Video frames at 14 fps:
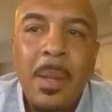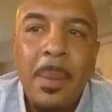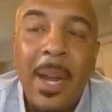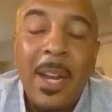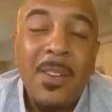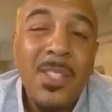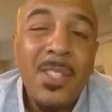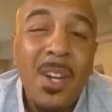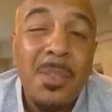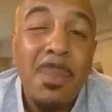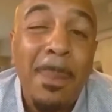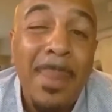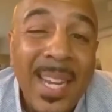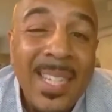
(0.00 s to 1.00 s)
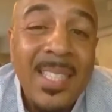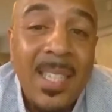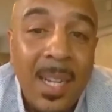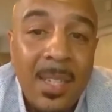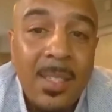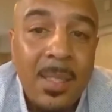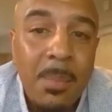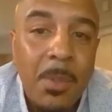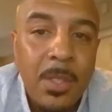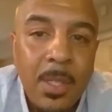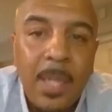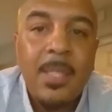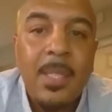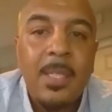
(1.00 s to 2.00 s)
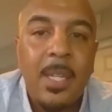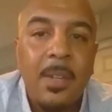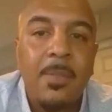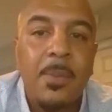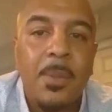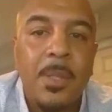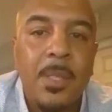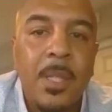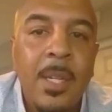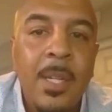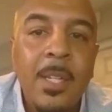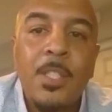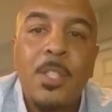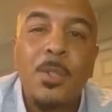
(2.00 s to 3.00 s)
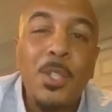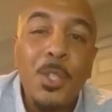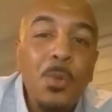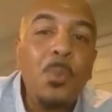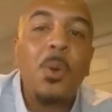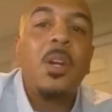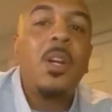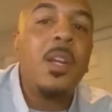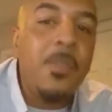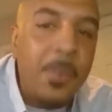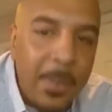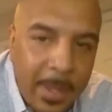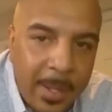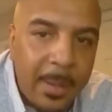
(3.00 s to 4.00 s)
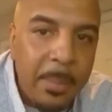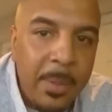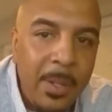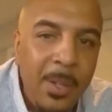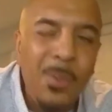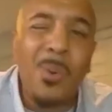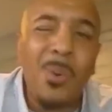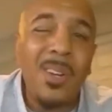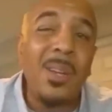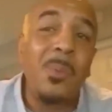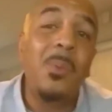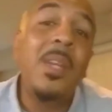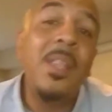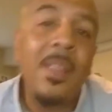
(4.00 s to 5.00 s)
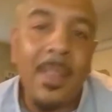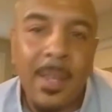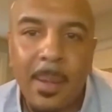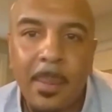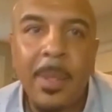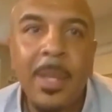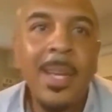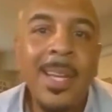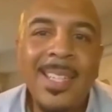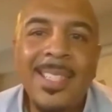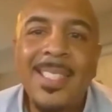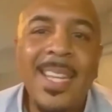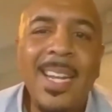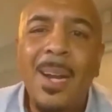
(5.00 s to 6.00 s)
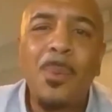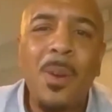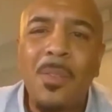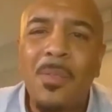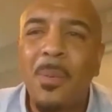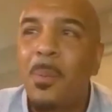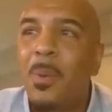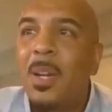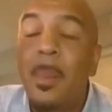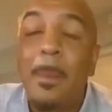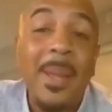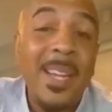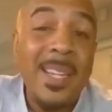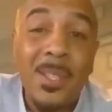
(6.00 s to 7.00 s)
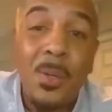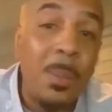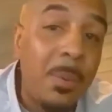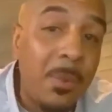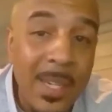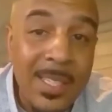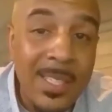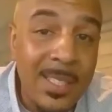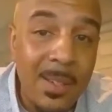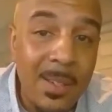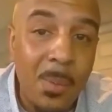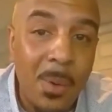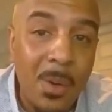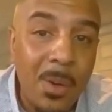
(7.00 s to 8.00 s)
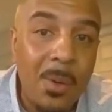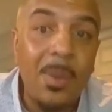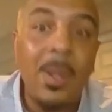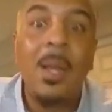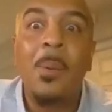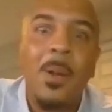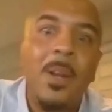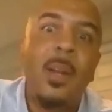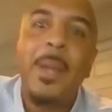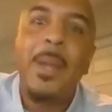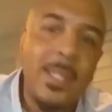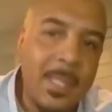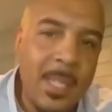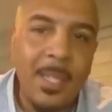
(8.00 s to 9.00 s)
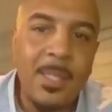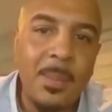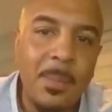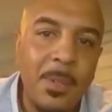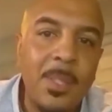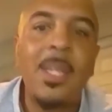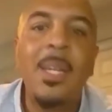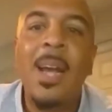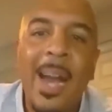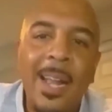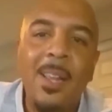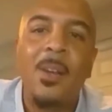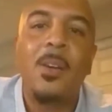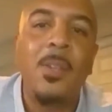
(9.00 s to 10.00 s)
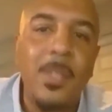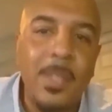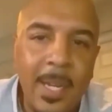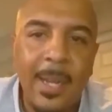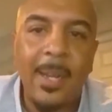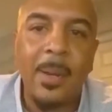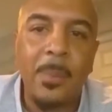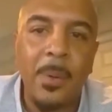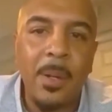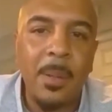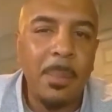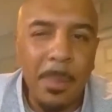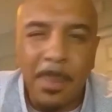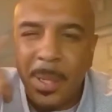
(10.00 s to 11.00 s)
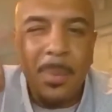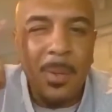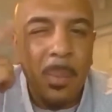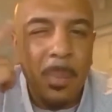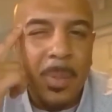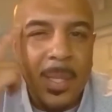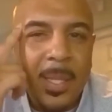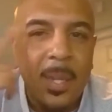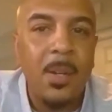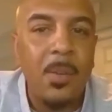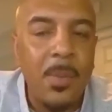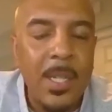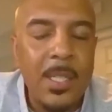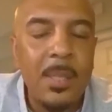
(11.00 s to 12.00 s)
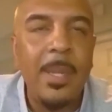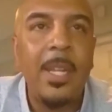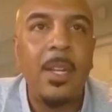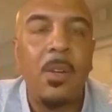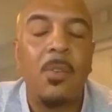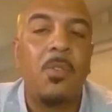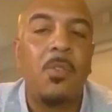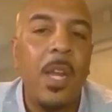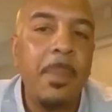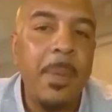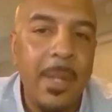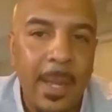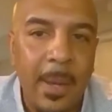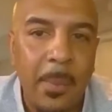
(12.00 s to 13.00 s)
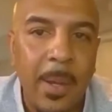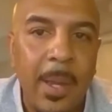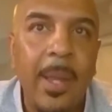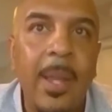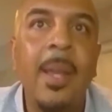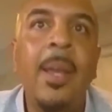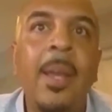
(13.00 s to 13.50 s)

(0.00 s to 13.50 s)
Microsoft's biggest customer is United States Air Force. So you working for them, you working with them, is saying, I've worked for one of the biggest corporations in the world, one of their biggest customers, I log onto that network. But people don't put that on their resume and don't frame it that way.